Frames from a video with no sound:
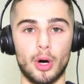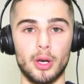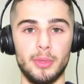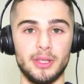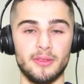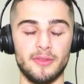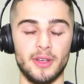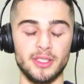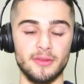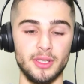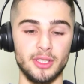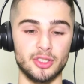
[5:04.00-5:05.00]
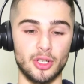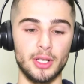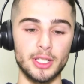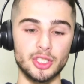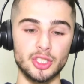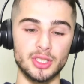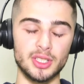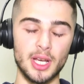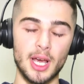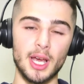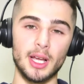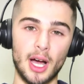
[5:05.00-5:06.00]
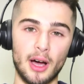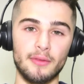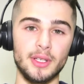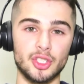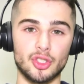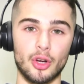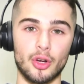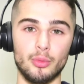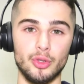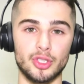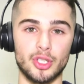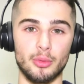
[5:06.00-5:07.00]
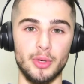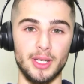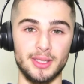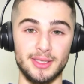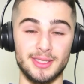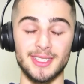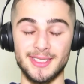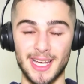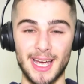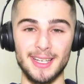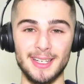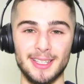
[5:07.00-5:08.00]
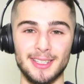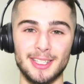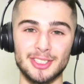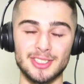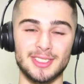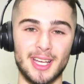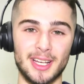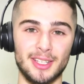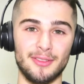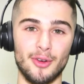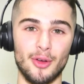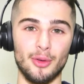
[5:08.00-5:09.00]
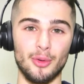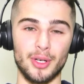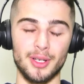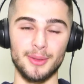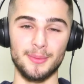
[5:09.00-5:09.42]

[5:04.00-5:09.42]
a bit defensively. So let's just cover his Socceroos career to date, and let's just take a further look at it.